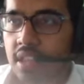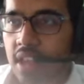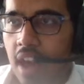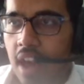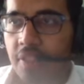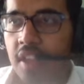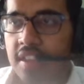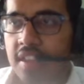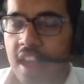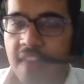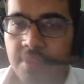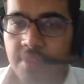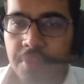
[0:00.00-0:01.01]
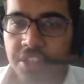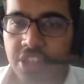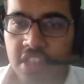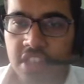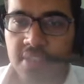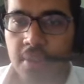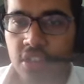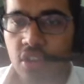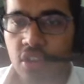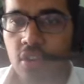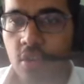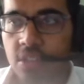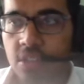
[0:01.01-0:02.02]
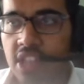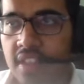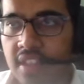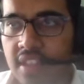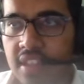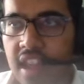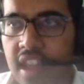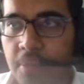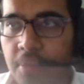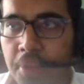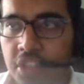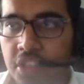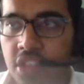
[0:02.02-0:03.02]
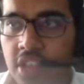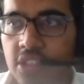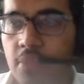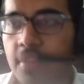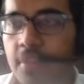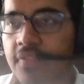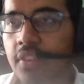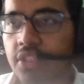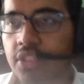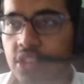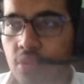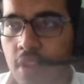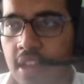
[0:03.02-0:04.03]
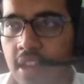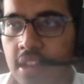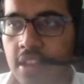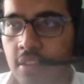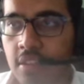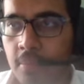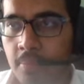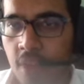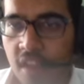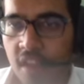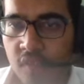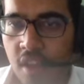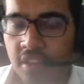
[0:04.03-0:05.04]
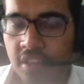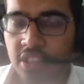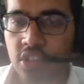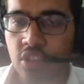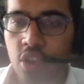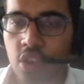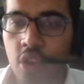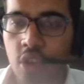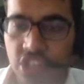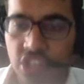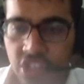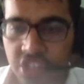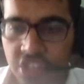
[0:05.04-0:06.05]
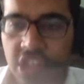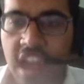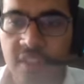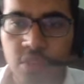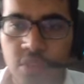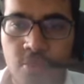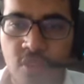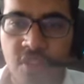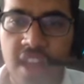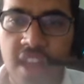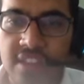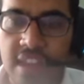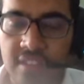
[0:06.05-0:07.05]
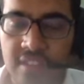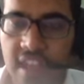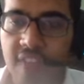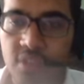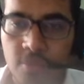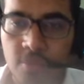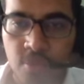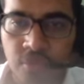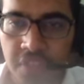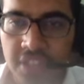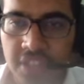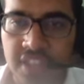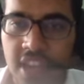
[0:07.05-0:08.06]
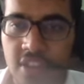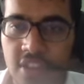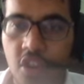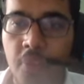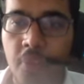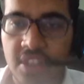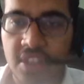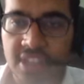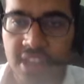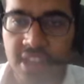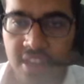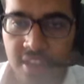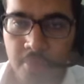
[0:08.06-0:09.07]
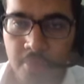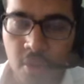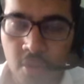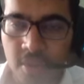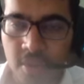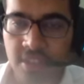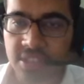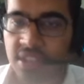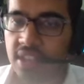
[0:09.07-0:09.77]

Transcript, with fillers: I think they have the best chance to be a dark horse. I think they have the best chance. Their midfield is great. Ralf Rangnick's a good coach. It's just they have to improve that attack. They have to improve that attack and hope that attack can get better because